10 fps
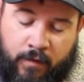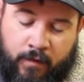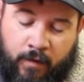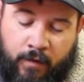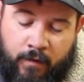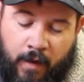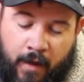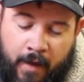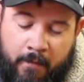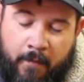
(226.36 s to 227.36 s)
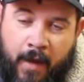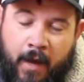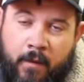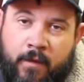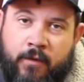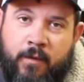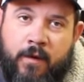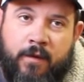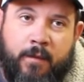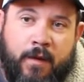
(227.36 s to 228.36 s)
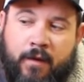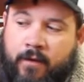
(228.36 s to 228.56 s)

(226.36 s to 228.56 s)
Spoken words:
you know, I might would have switched speed